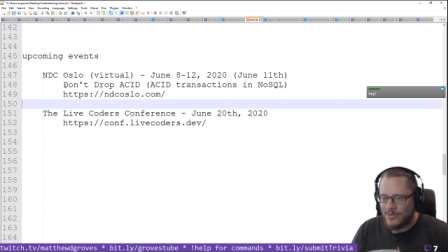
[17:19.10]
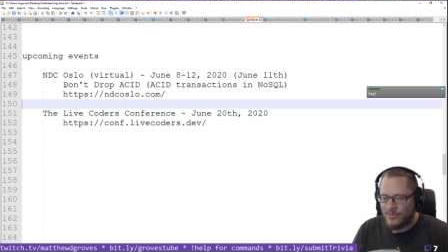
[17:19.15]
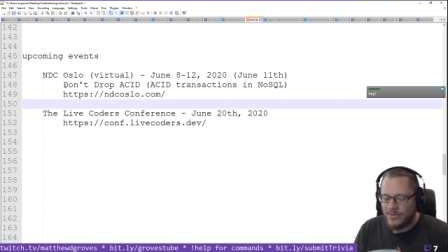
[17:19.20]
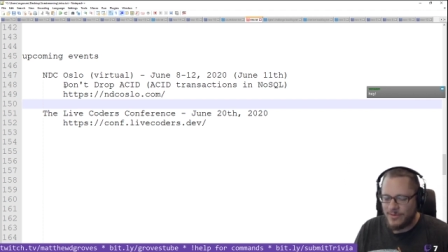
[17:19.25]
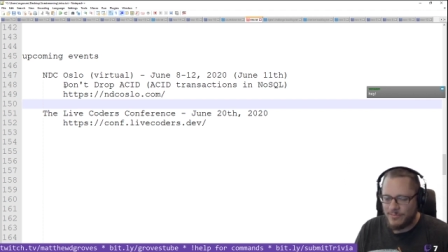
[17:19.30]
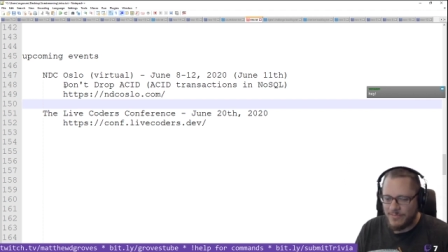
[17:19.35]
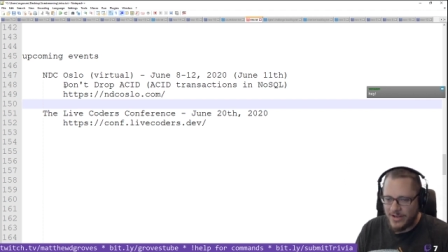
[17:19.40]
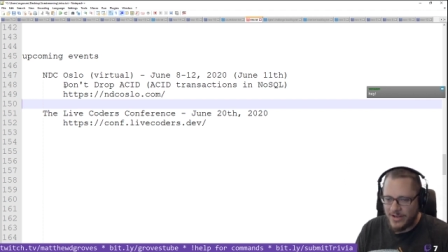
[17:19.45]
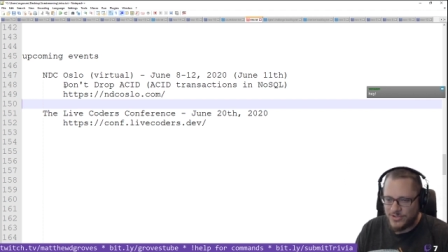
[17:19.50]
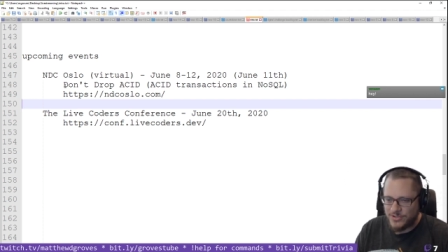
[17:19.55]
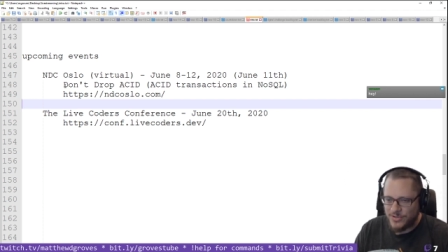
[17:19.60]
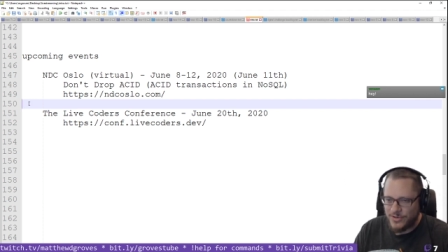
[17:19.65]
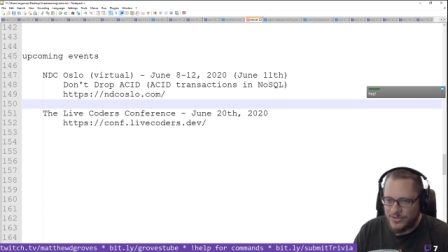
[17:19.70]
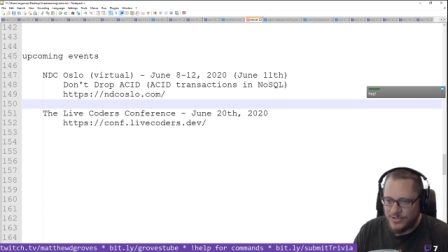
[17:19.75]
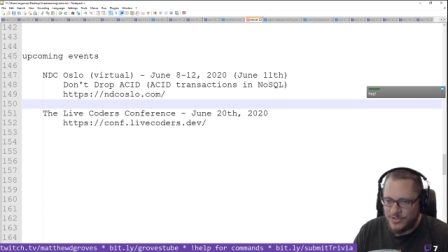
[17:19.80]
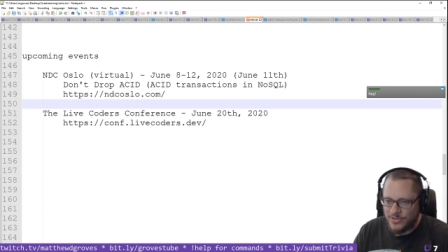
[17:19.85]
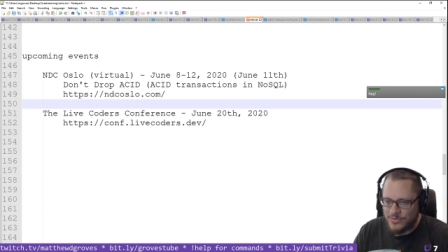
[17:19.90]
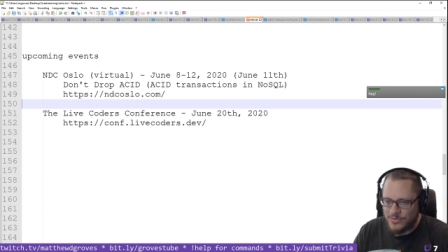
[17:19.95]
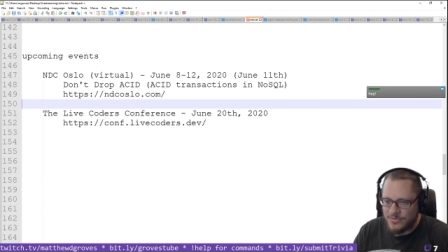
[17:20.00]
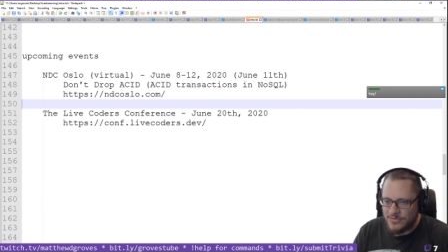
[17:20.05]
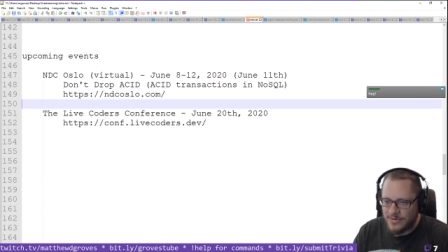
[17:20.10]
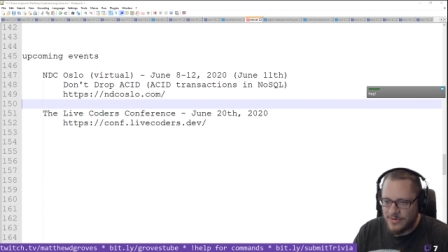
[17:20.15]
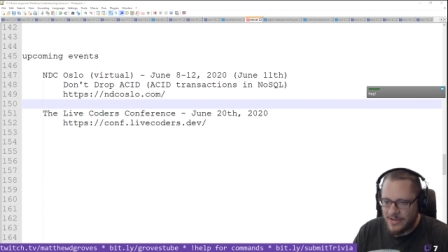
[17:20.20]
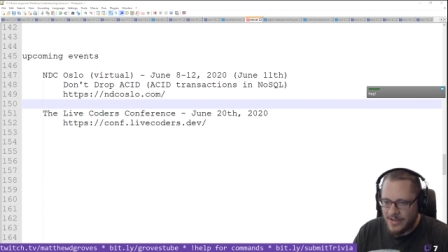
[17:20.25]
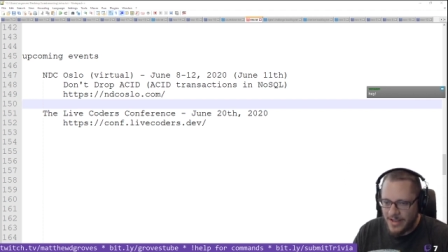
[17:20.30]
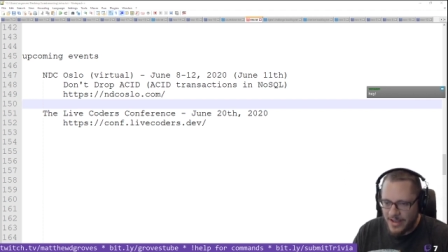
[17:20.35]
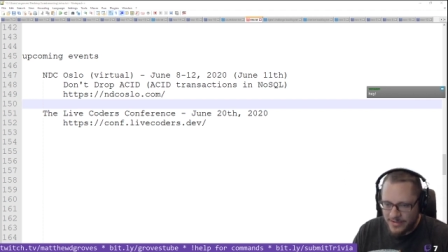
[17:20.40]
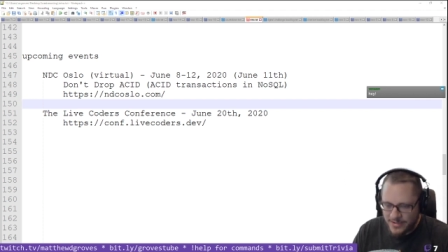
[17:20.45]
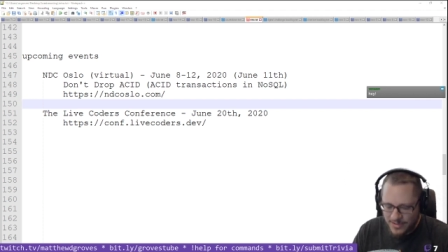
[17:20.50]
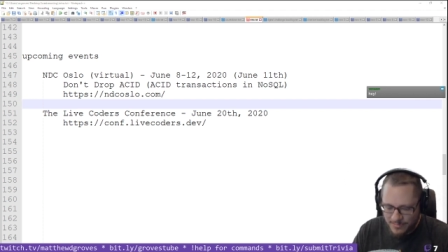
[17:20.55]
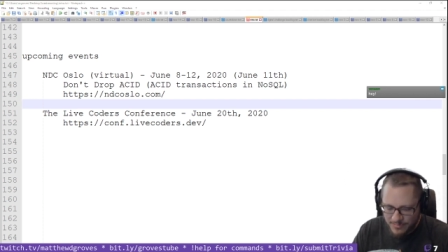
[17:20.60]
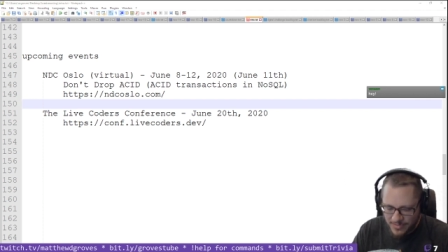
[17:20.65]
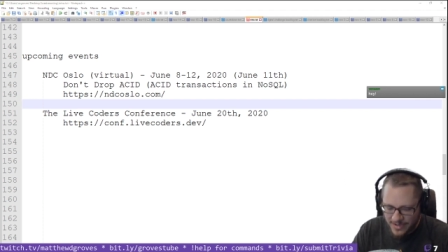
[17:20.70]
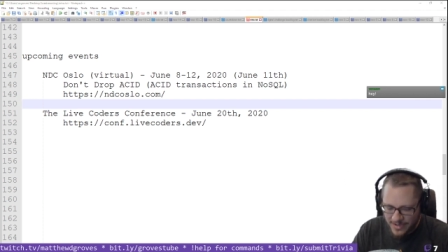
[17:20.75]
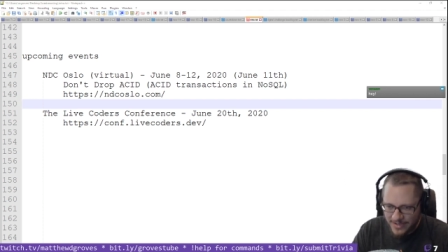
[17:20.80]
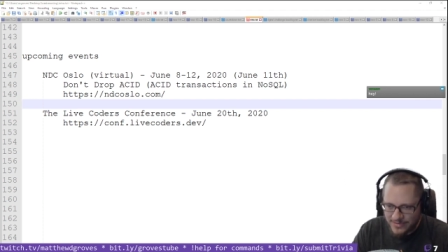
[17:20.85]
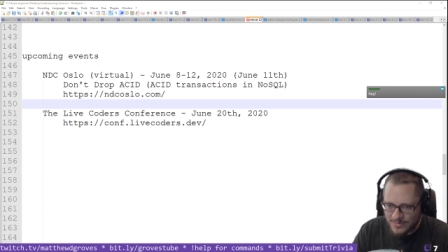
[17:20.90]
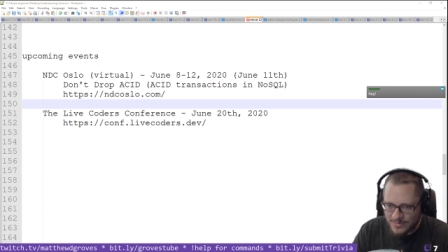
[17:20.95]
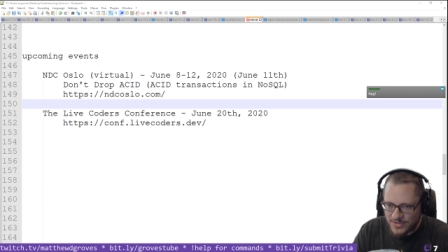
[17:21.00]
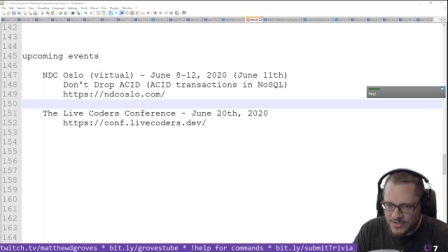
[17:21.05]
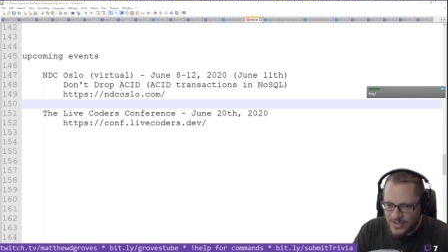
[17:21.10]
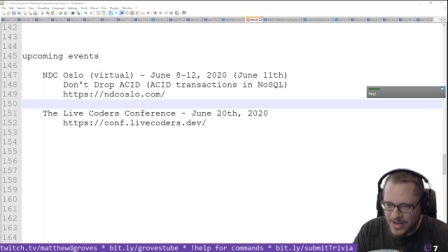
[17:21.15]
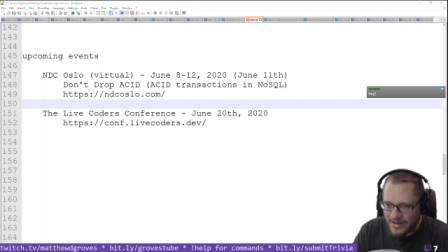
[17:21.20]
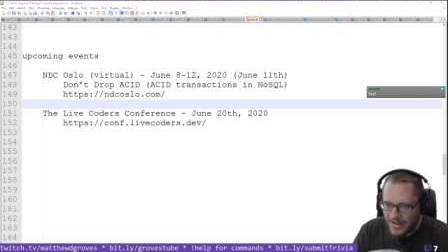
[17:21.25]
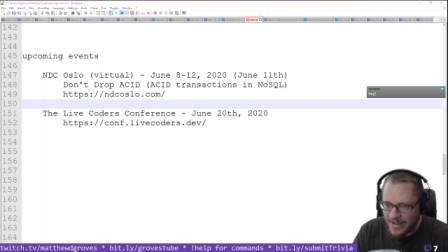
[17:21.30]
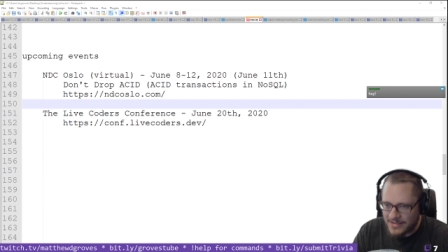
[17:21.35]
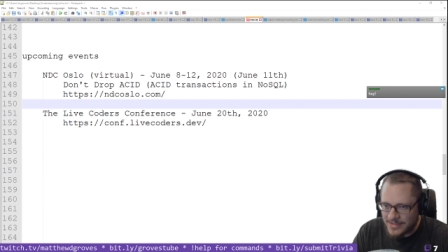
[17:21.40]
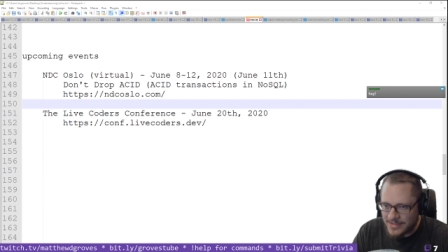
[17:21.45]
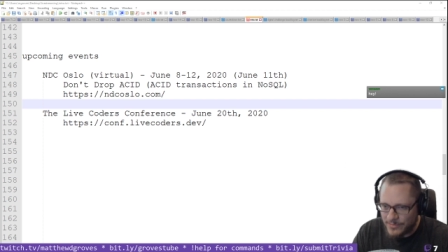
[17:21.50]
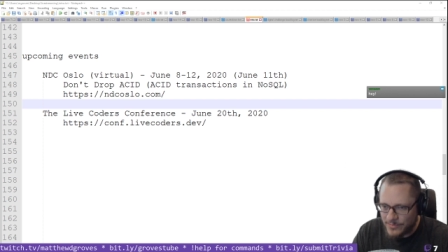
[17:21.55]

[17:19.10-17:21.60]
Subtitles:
Make sure to, I should probably give some shout outs.